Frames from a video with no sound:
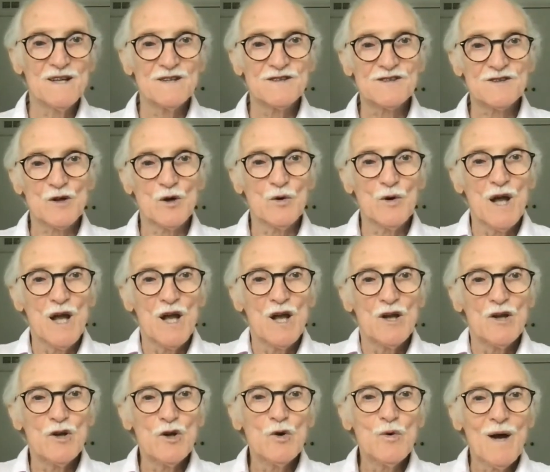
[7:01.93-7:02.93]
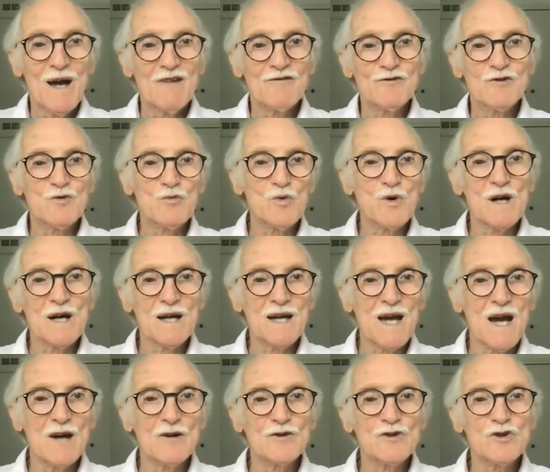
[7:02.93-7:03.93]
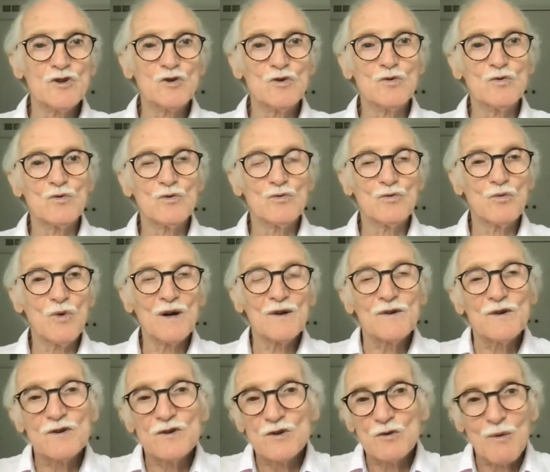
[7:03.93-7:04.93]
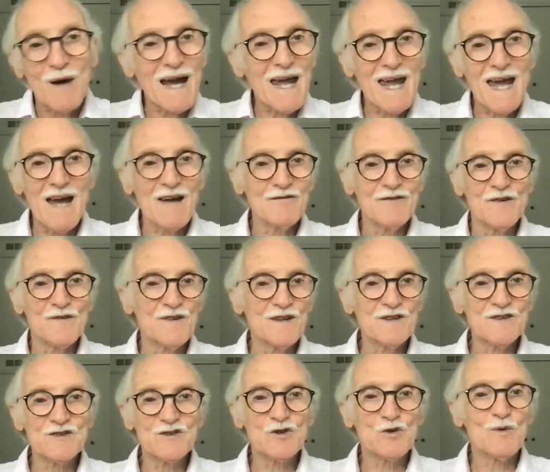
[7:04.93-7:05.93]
So you have to work out, what do I have in this?